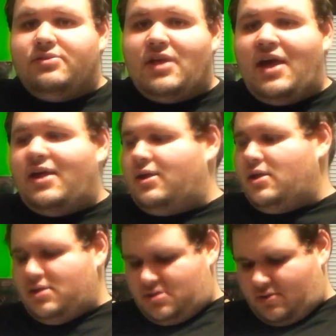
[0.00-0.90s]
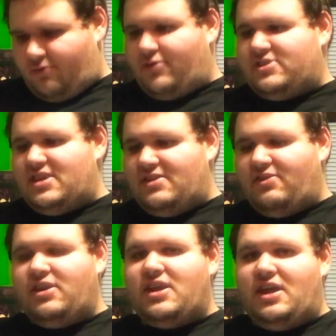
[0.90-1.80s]
That is
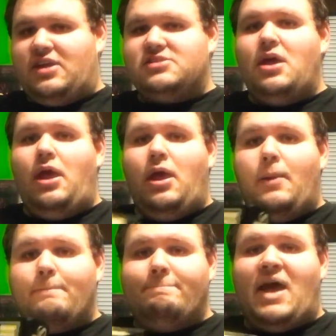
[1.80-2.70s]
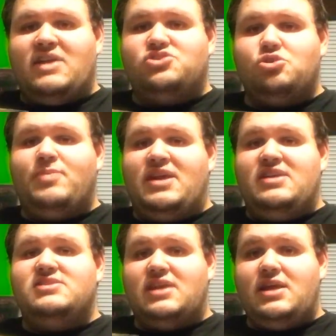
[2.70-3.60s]
Stephen King's
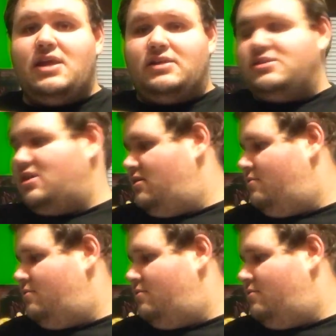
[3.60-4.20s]
masterpiece, It.